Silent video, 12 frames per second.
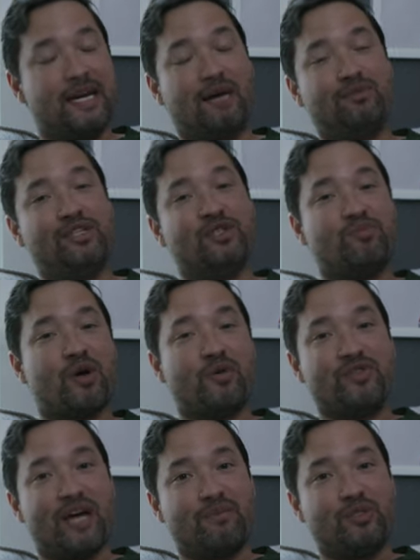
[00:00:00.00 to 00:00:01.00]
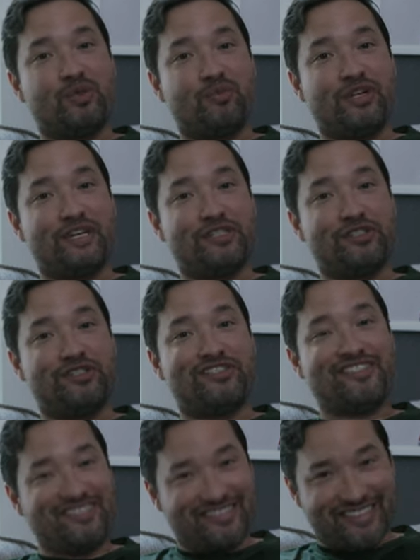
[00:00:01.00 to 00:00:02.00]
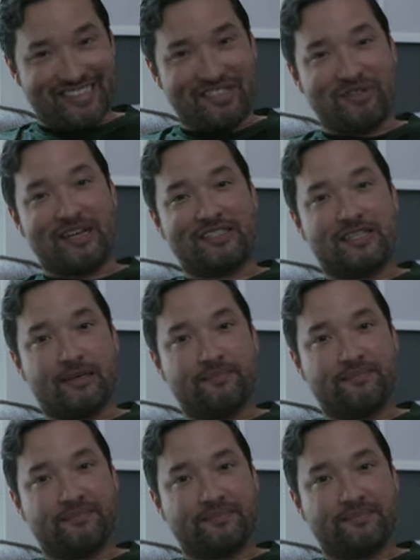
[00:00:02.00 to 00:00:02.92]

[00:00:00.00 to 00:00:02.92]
I'm Jason Park with Hypatude Productions. Until next time.